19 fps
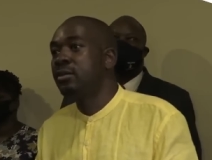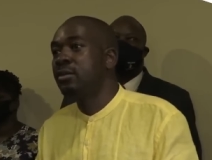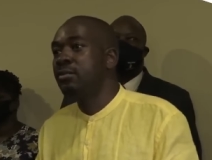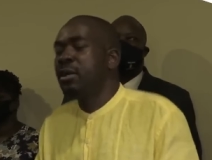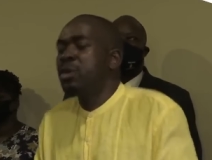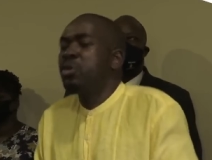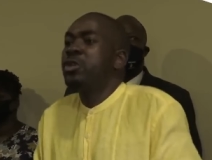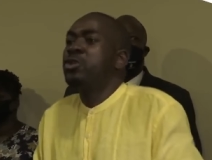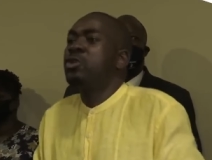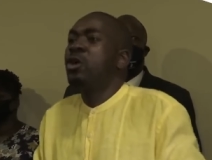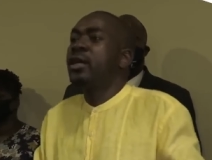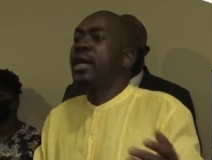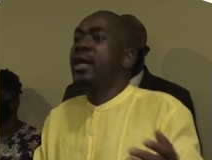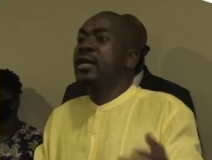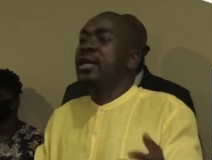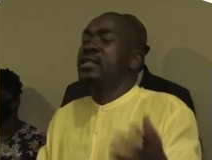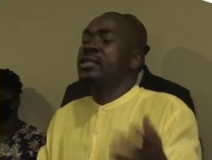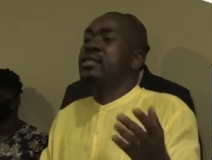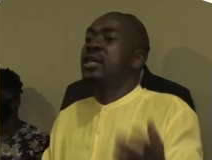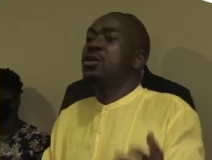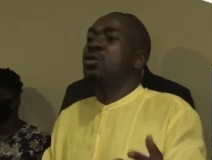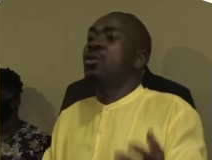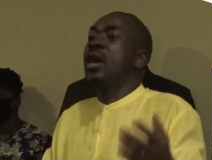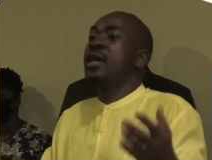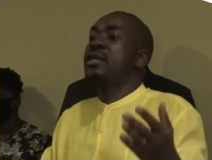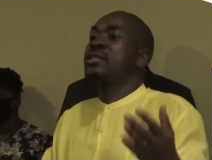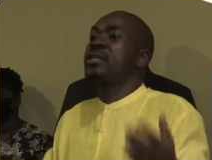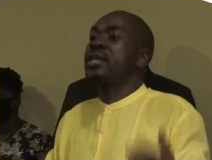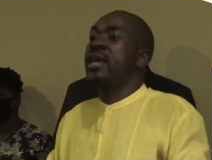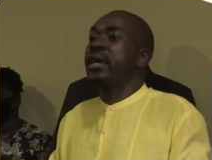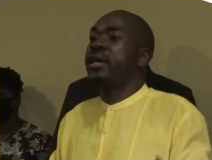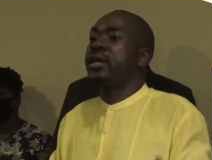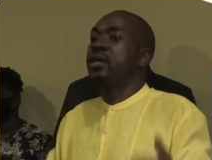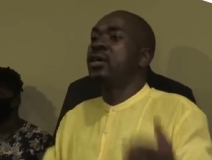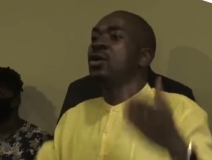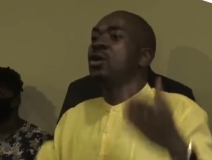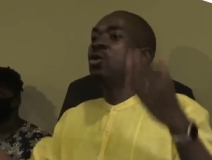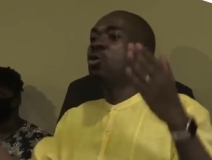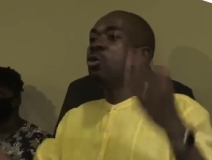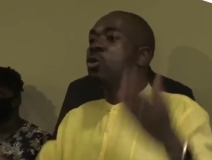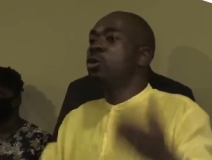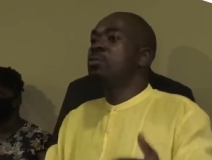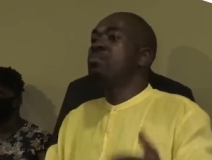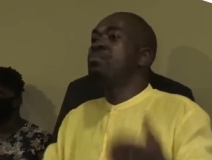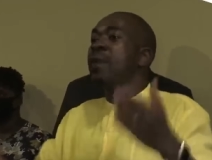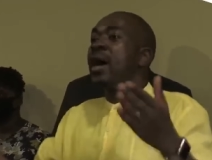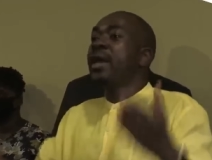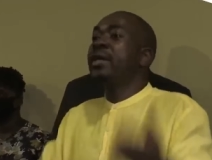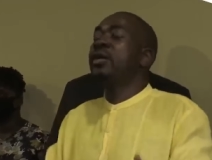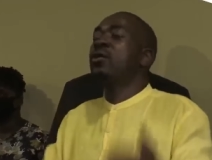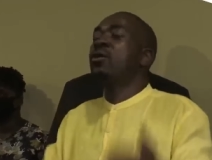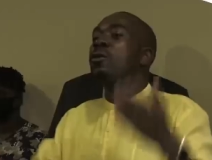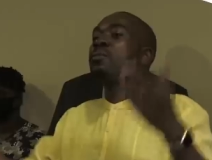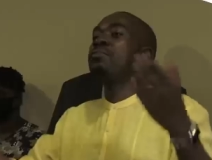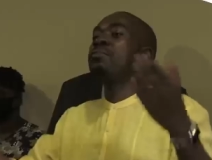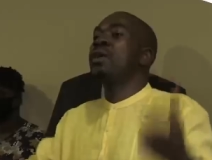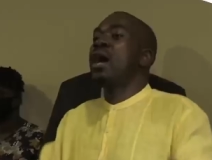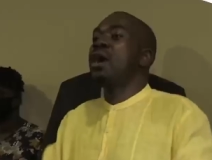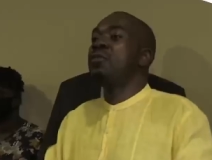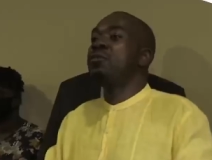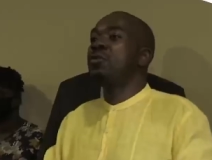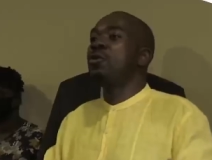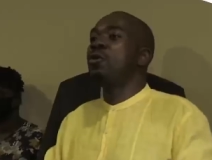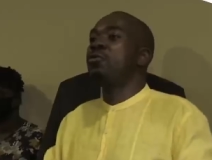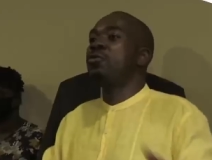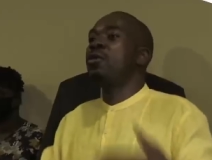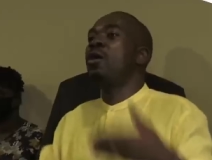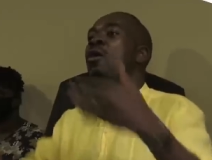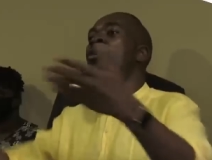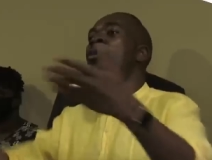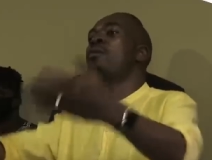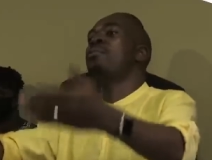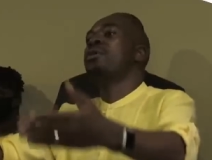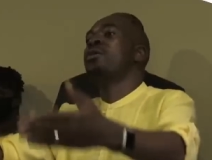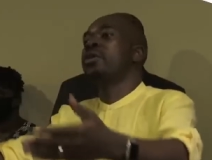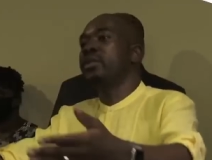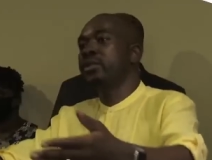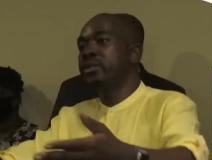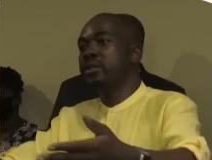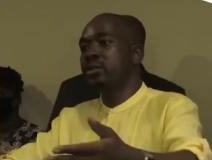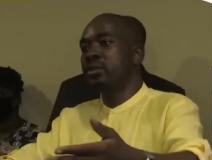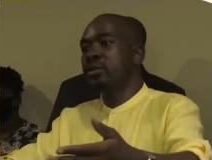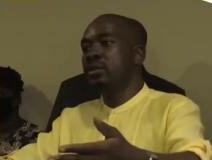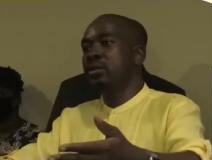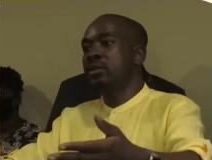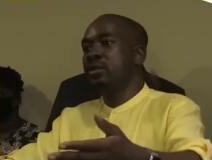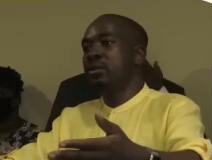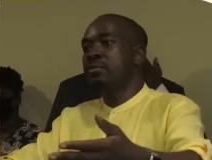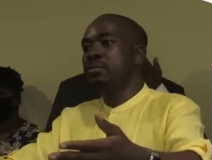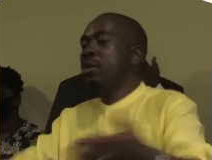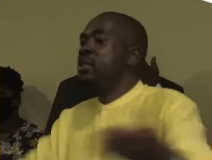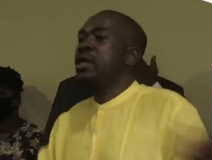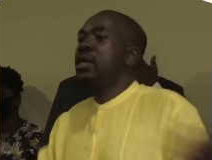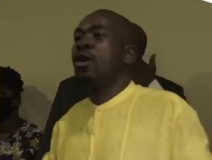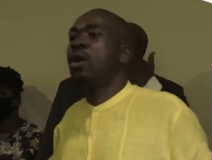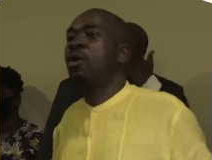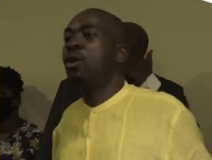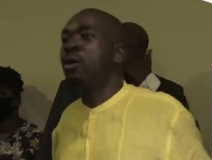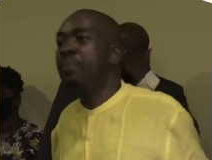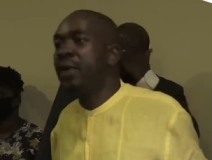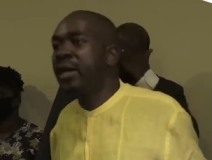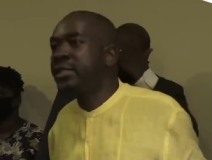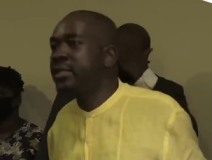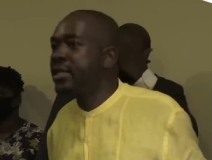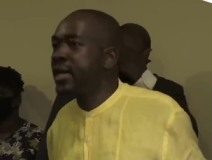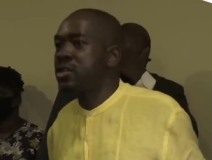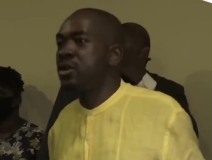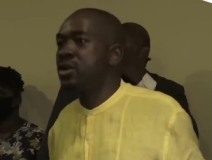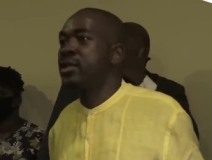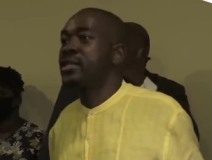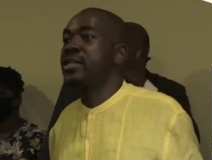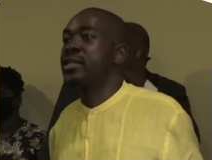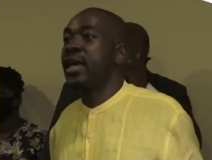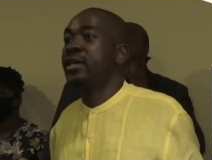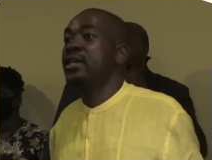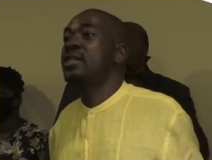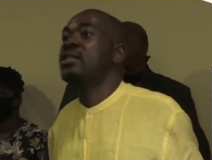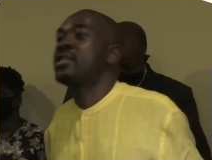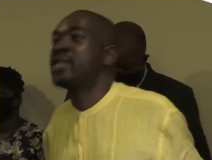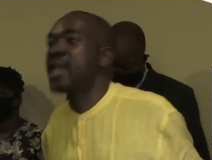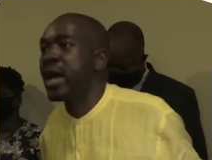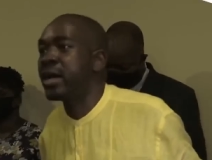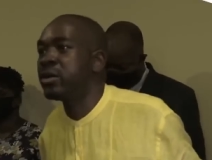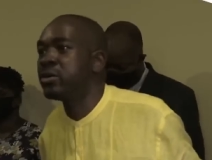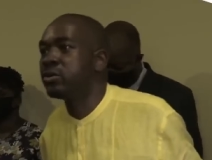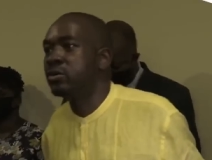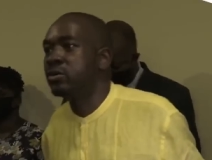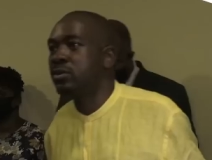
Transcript: But we don't understand why Z E C would panic on behalf of our opponent. Yes. Because our competitor is not Z E C, it's ZANU.